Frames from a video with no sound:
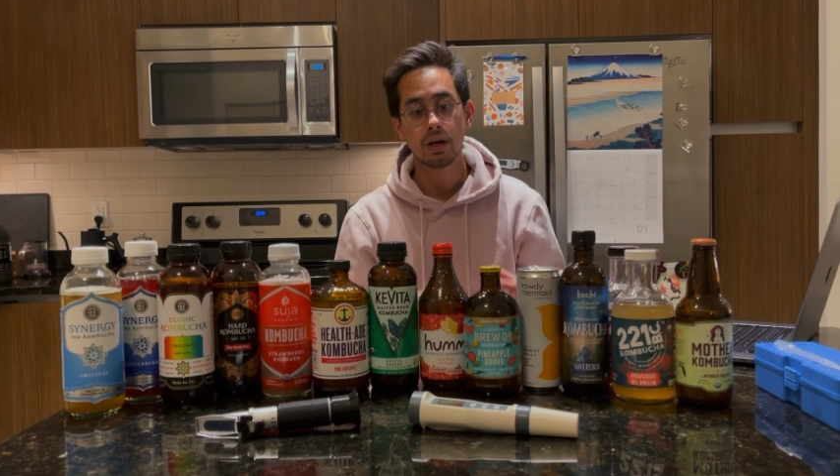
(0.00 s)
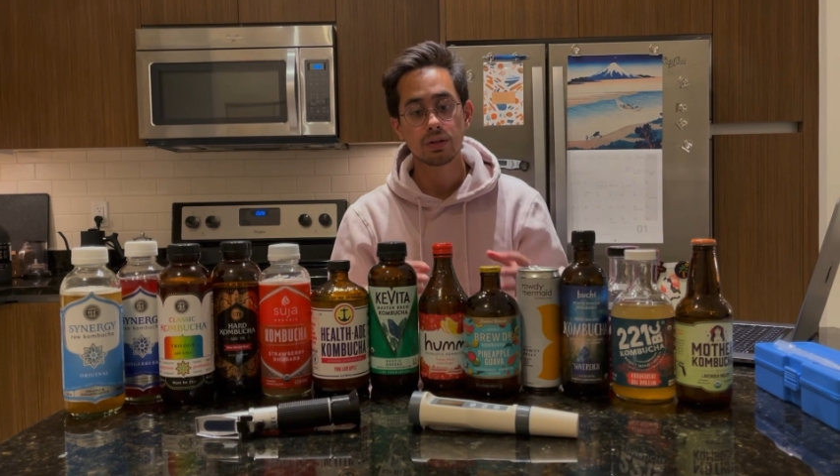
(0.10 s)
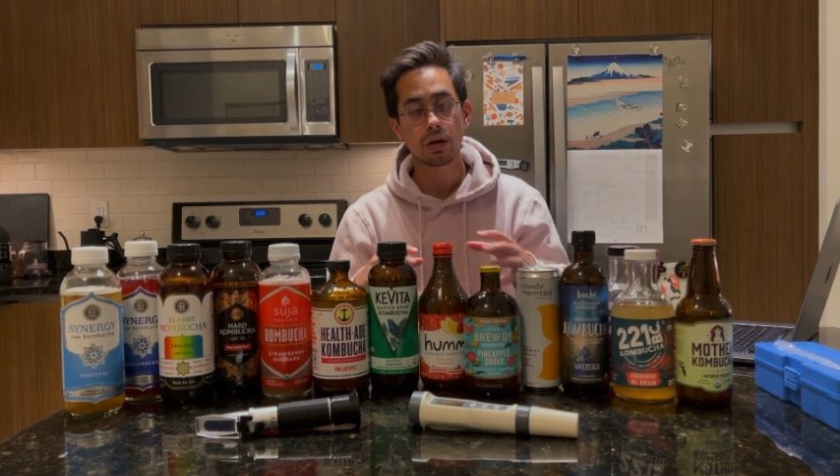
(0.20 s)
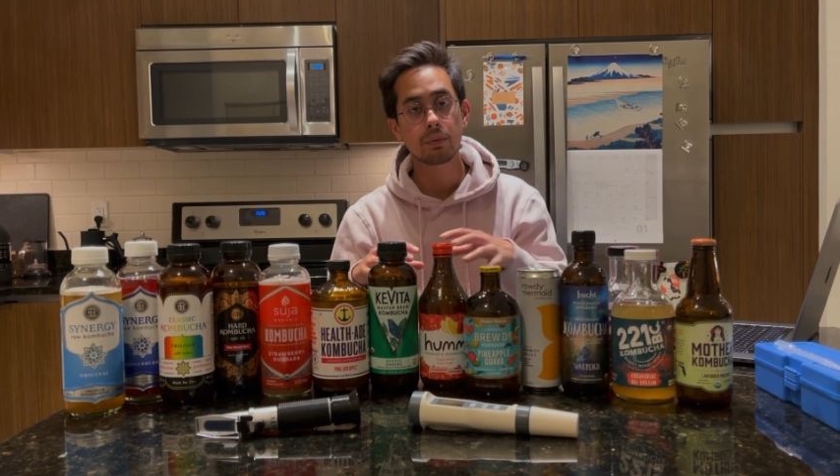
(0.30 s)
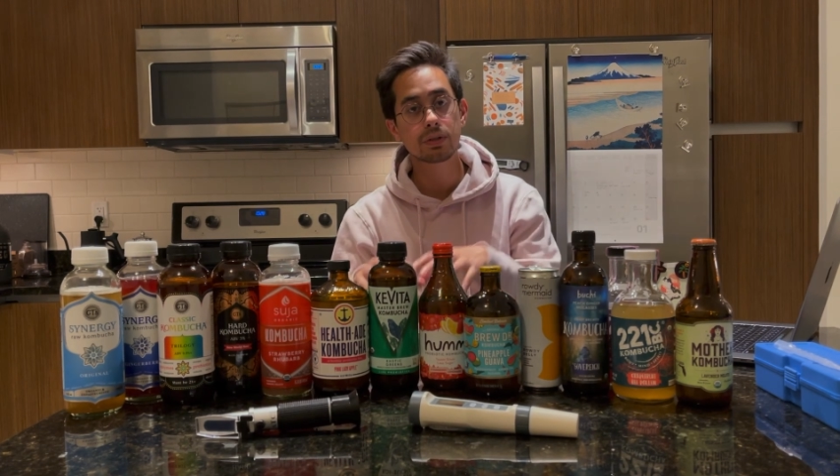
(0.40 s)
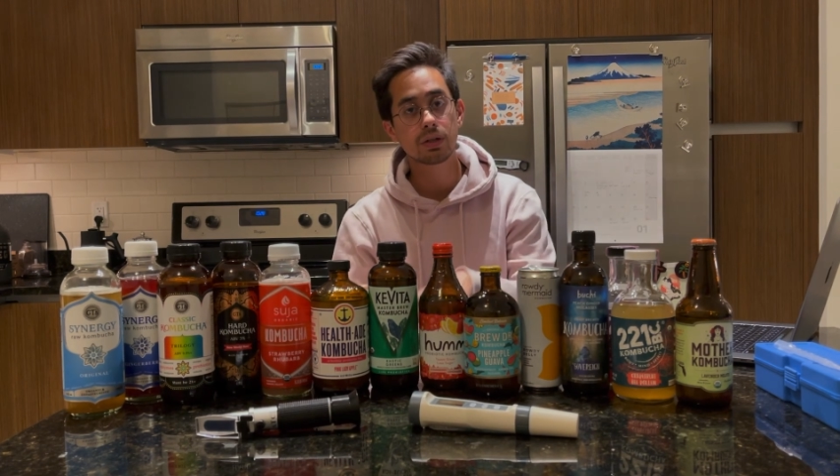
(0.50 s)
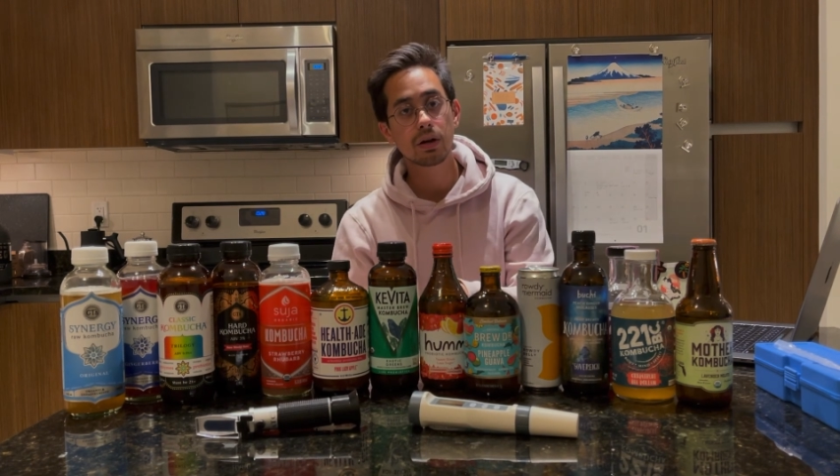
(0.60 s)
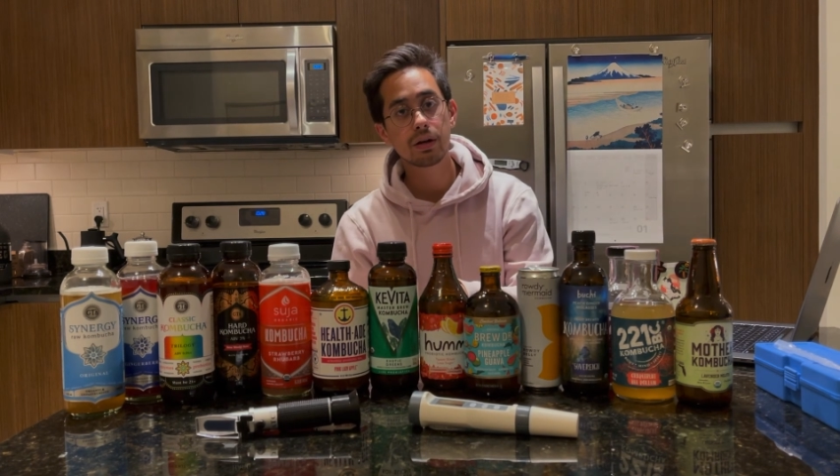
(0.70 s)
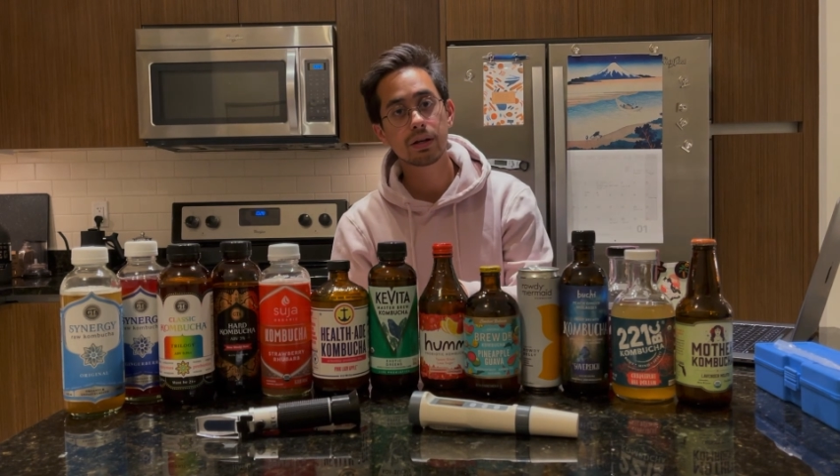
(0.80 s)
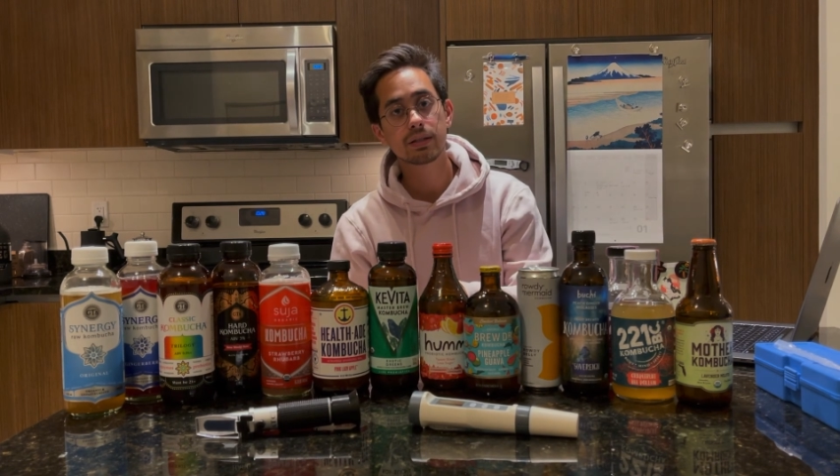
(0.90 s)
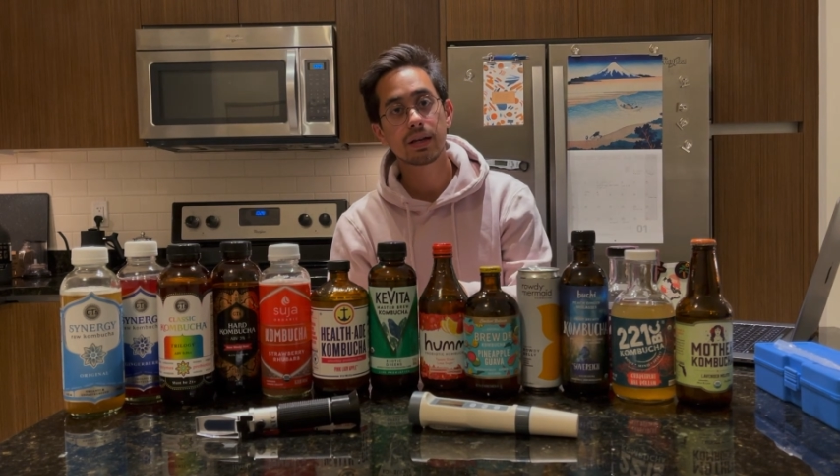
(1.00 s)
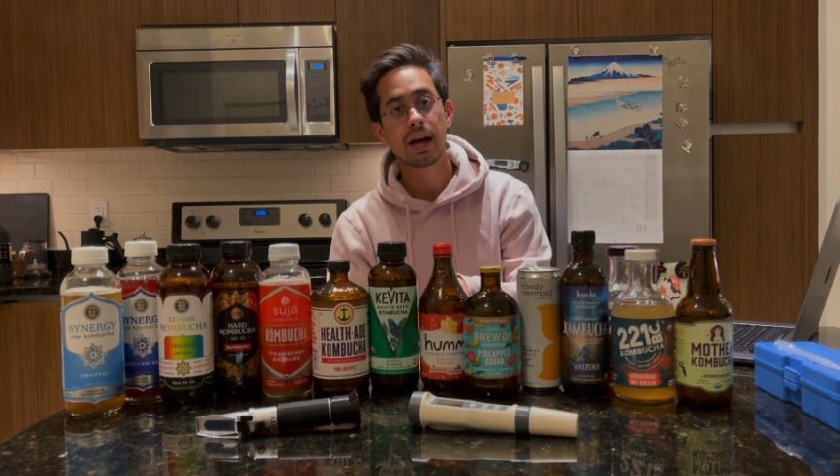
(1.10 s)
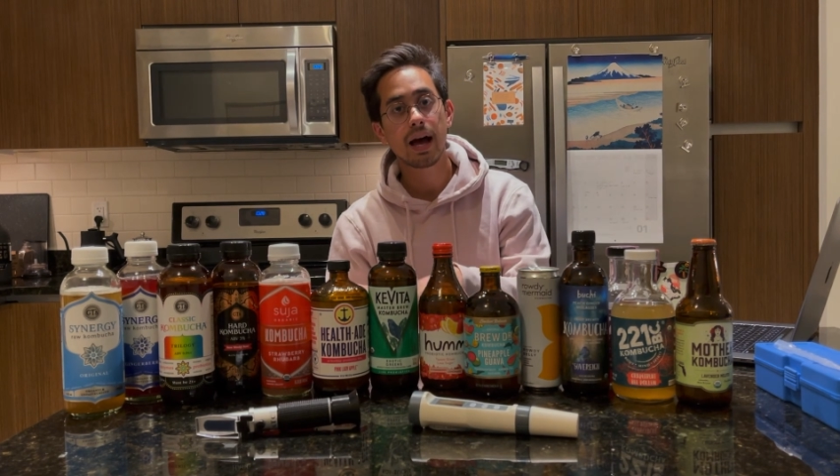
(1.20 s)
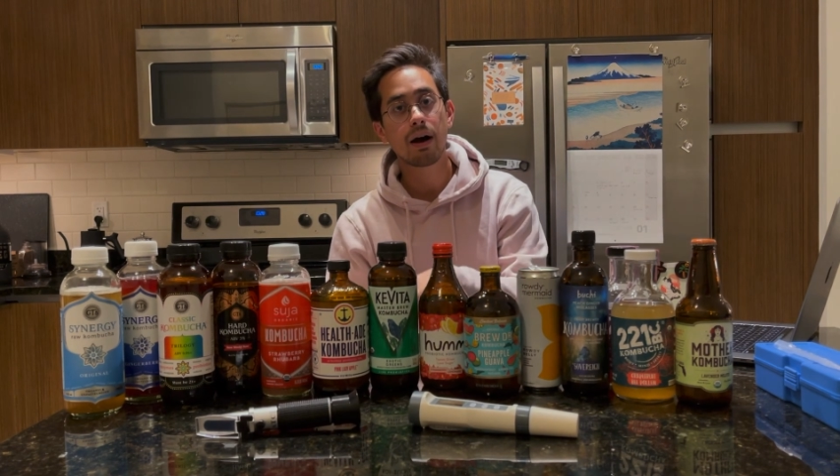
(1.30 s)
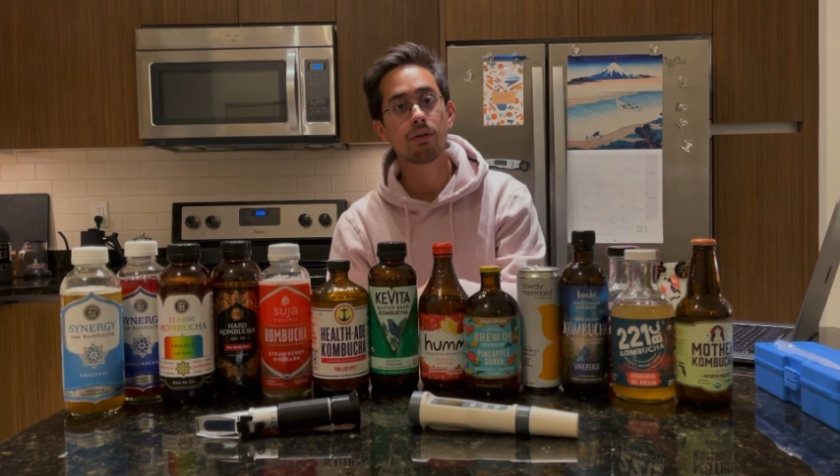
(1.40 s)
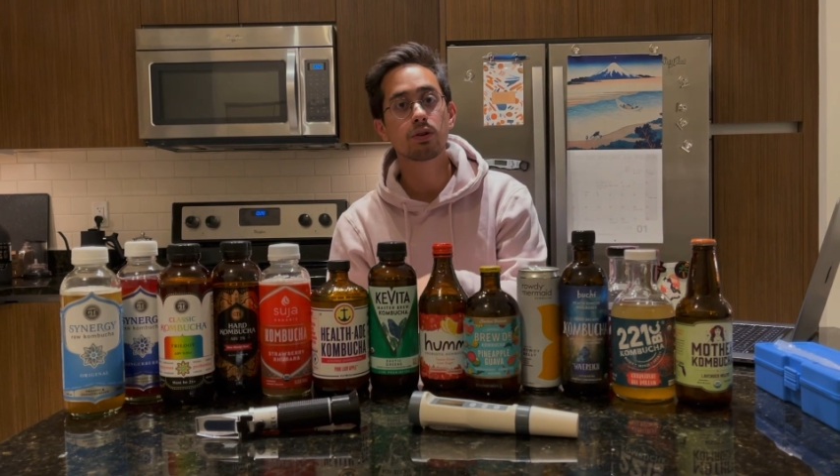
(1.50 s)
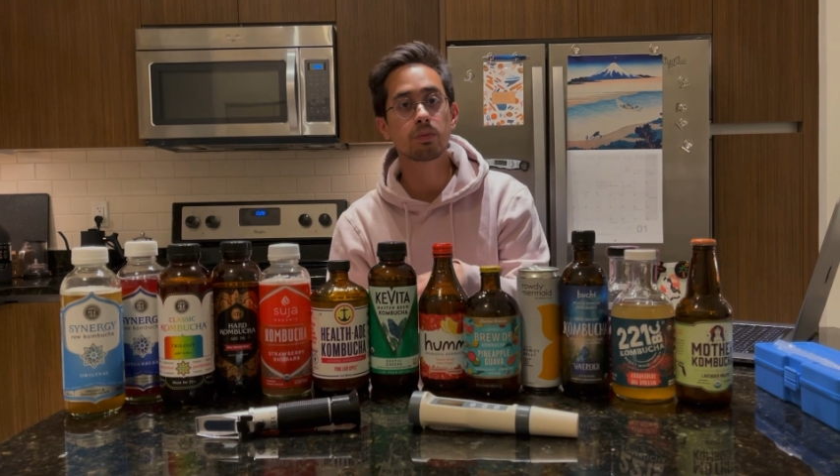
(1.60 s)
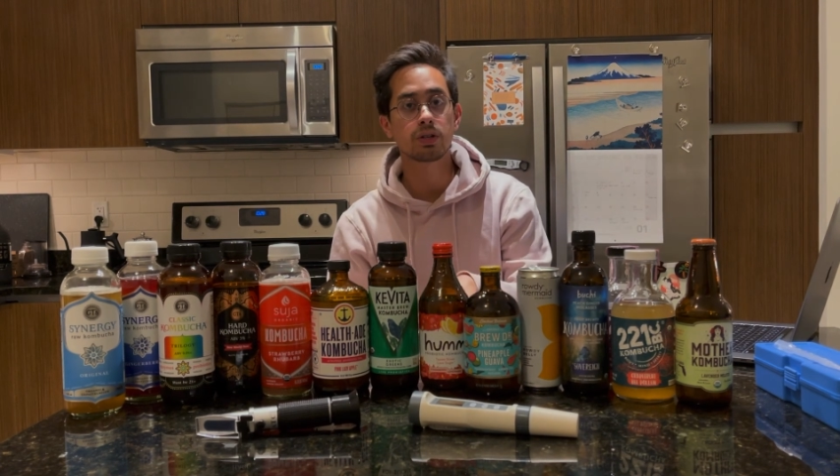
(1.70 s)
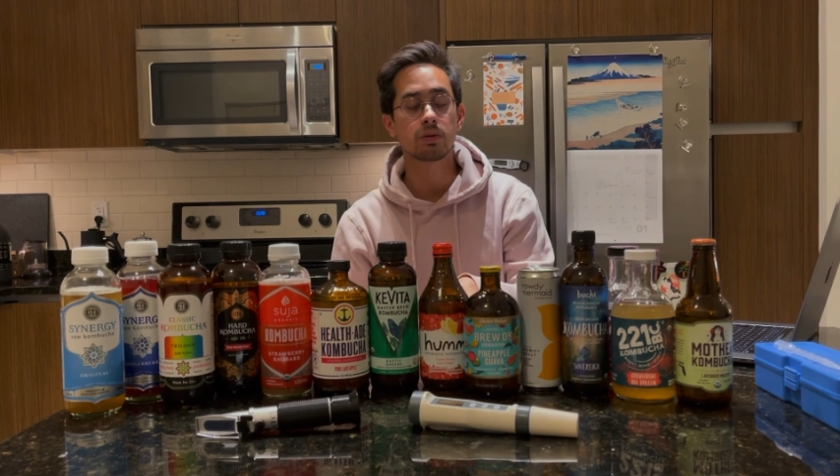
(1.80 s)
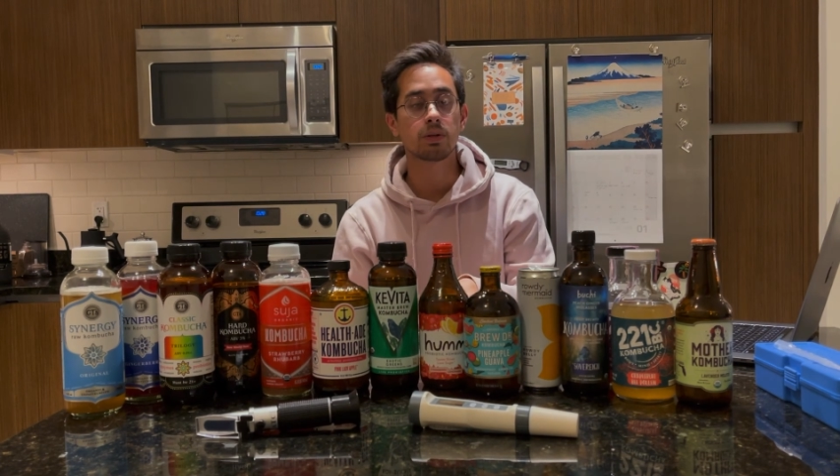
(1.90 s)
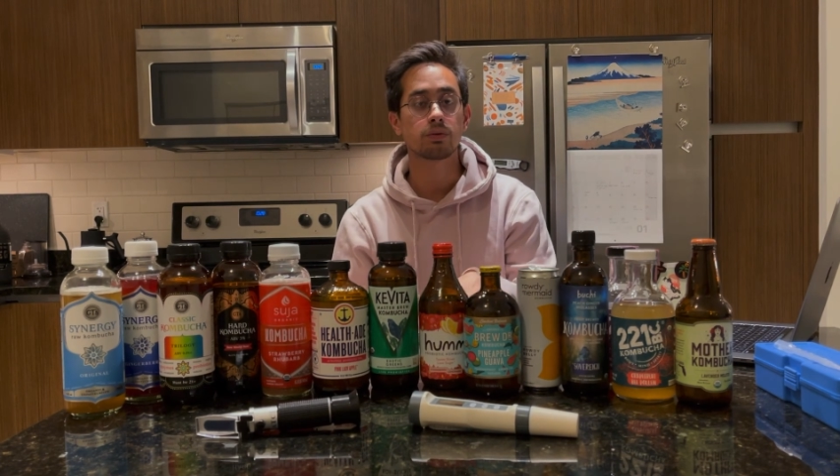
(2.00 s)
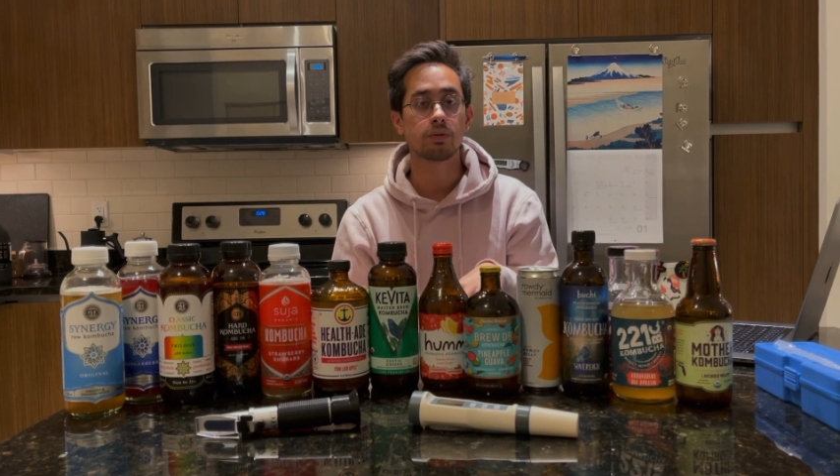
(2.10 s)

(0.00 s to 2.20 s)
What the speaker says: So I was curious how those measurements